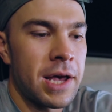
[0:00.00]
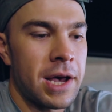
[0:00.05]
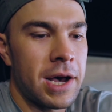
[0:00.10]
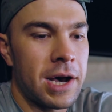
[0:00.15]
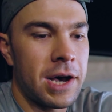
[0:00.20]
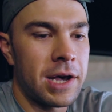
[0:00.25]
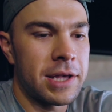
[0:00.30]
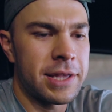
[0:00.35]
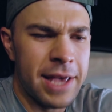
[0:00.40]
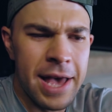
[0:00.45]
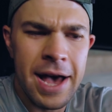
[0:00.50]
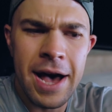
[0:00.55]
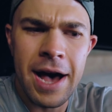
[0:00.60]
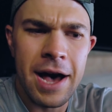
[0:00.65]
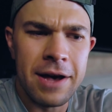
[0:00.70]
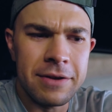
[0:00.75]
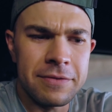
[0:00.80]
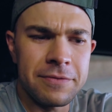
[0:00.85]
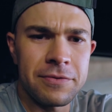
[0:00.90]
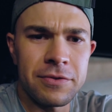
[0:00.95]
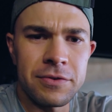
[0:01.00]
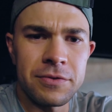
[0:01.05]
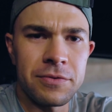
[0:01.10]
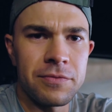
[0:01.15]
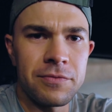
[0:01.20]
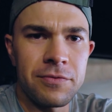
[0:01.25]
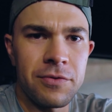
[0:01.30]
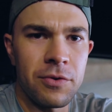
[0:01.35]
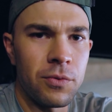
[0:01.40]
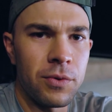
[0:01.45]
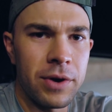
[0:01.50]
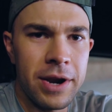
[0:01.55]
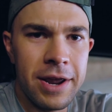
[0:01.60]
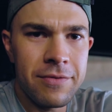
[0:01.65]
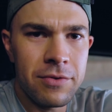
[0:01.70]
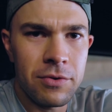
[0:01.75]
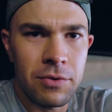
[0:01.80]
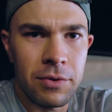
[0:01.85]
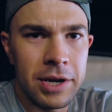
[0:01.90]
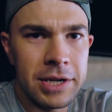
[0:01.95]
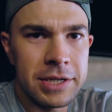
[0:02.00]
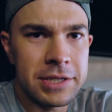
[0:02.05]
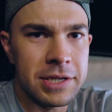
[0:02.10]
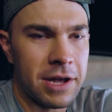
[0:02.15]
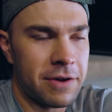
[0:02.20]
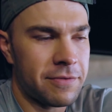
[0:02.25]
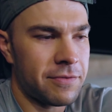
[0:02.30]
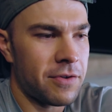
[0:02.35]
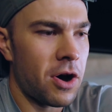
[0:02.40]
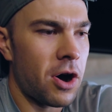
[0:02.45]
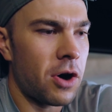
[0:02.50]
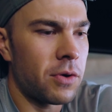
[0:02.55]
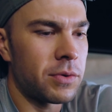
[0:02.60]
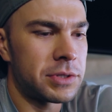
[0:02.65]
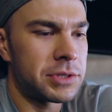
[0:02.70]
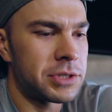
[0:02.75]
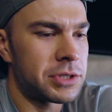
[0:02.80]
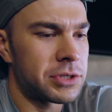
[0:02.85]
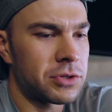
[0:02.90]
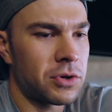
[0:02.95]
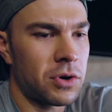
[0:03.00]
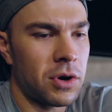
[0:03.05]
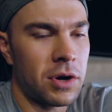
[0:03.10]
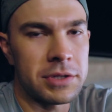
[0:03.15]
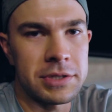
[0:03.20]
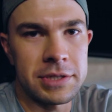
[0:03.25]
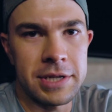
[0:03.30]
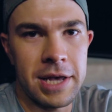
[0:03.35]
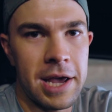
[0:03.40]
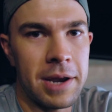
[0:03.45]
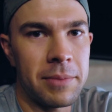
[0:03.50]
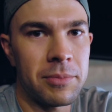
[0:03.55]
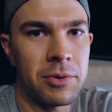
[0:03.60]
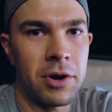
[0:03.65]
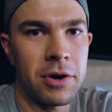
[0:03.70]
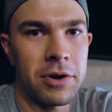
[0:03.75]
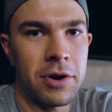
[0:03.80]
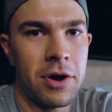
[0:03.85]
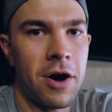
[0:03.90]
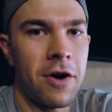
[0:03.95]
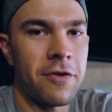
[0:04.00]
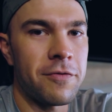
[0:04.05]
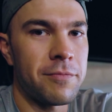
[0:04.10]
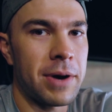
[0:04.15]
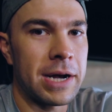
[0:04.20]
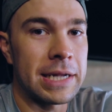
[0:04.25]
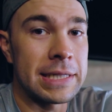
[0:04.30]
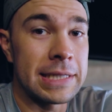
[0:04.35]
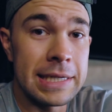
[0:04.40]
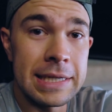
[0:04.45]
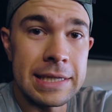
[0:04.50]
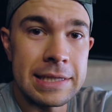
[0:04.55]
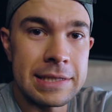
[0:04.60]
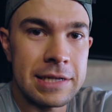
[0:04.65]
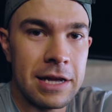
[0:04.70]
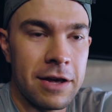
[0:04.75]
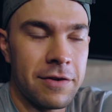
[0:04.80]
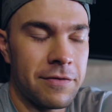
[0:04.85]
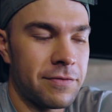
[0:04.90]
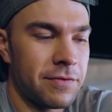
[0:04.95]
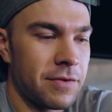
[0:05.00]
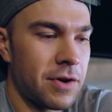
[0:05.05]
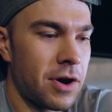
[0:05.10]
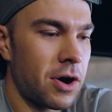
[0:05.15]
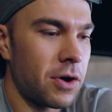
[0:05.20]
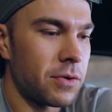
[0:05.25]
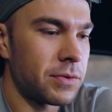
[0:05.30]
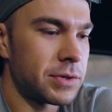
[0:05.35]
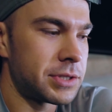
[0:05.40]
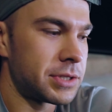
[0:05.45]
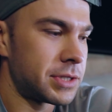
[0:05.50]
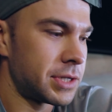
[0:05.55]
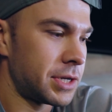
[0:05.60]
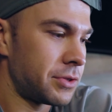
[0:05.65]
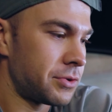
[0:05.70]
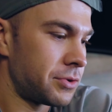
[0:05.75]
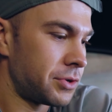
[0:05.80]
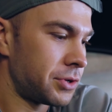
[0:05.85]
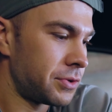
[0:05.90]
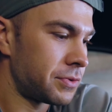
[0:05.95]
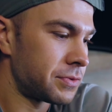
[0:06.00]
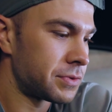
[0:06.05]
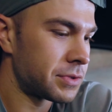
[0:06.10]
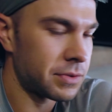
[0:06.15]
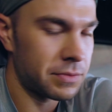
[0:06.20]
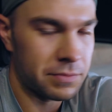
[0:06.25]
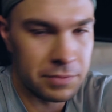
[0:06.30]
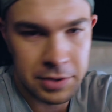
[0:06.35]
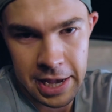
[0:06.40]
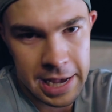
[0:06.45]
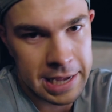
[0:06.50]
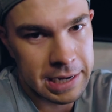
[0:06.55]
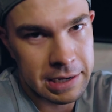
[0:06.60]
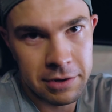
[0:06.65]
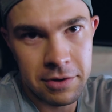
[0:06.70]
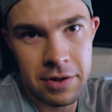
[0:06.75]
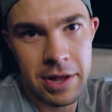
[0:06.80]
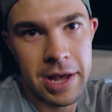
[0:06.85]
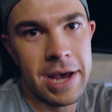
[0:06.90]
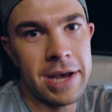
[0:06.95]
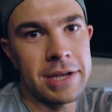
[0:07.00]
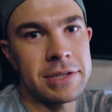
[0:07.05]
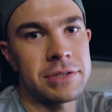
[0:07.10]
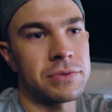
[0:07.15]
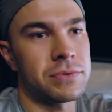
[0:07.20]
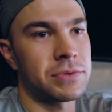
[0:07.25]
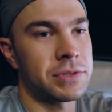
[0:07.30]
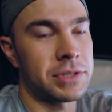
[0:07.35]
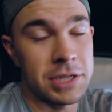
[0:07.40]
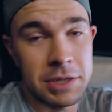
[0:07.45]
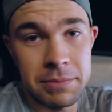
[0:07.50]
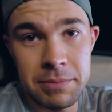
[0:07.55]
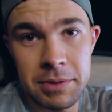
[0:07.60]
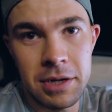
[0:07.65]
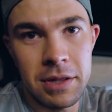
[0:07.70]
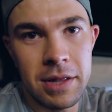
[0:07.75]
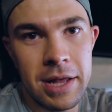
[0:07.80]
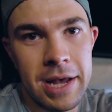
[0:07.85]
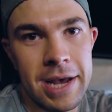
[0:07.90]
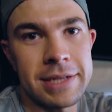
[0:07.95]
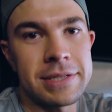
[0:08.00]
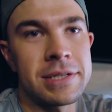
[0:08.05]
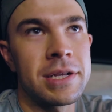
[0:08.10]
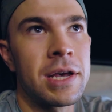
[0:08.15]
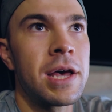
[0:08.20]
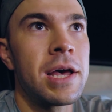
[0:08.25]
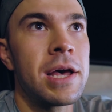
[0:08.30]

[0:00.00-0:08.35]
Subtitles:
For whatever reason, I've always just crossed Tamron off my list. I've always either used Canon glass or Sigma glass,